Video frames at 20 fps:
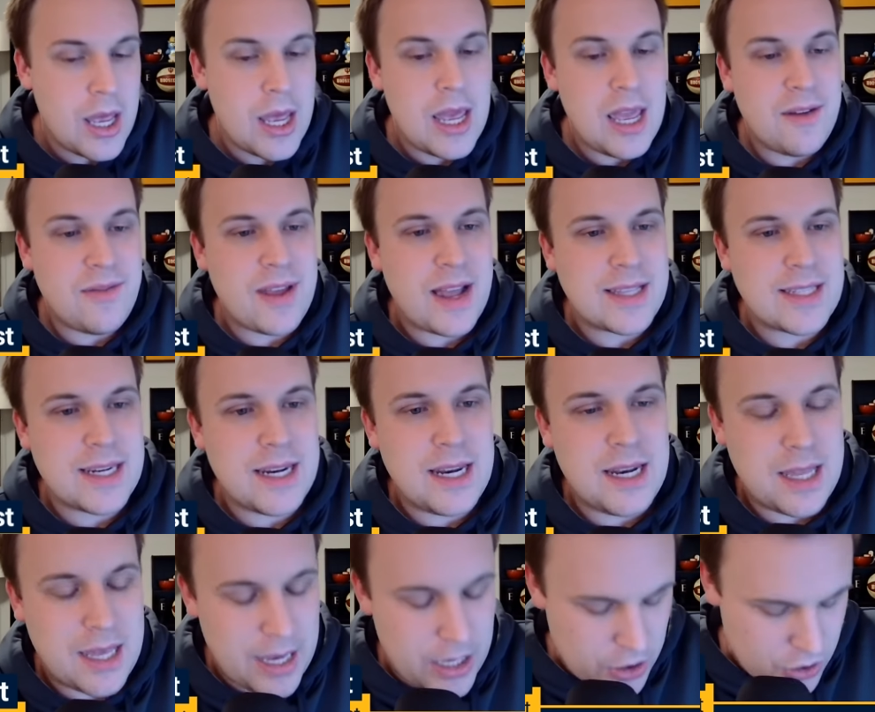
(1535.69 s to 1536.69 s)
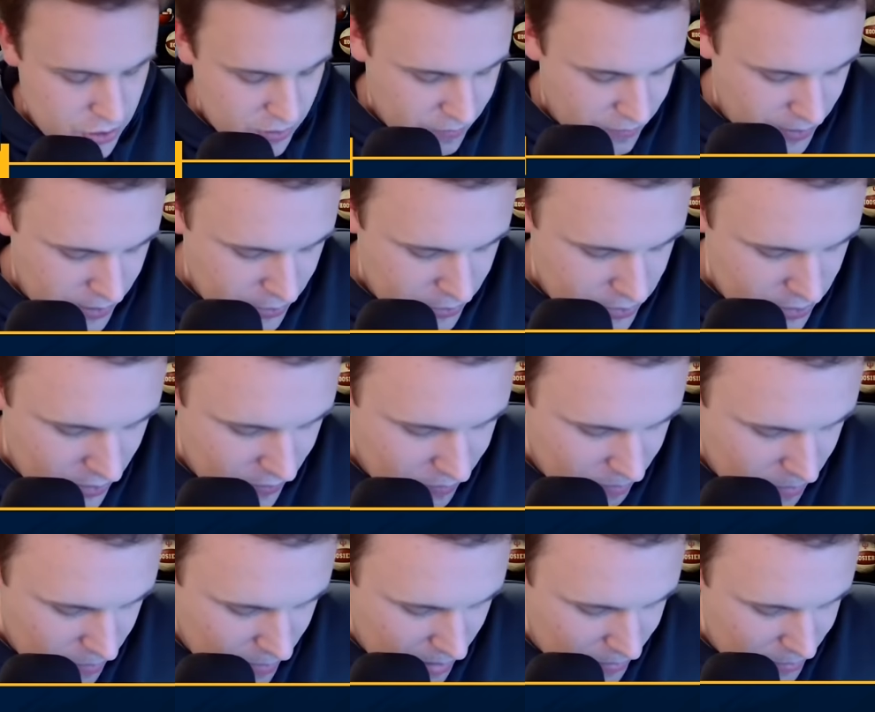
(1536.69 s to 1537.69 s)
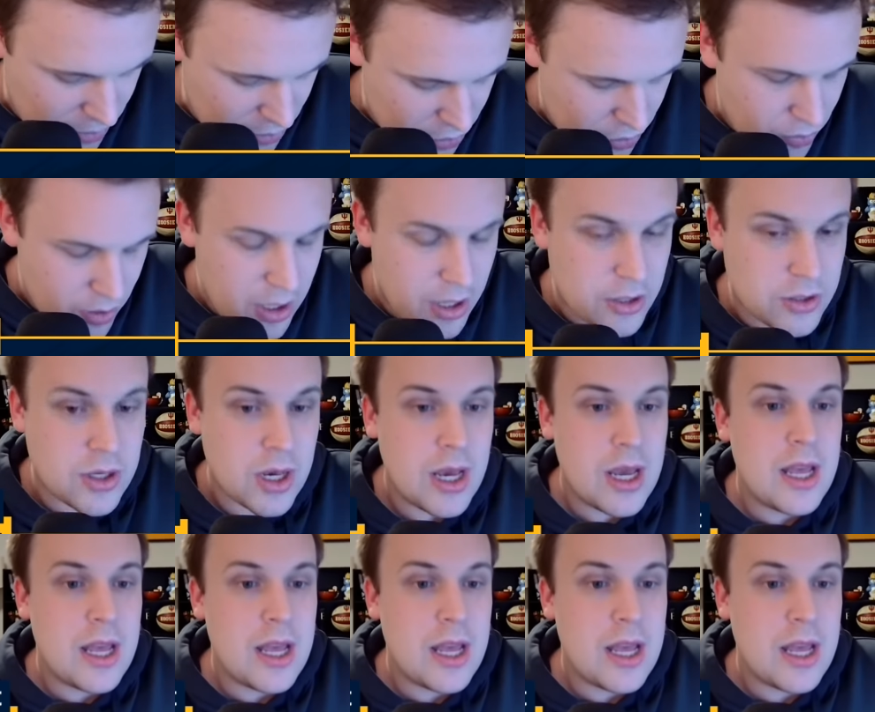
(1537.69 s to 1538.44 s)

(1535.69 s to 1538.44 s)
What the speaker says: If that's any indication of what you'll see from the Raptors, who knows?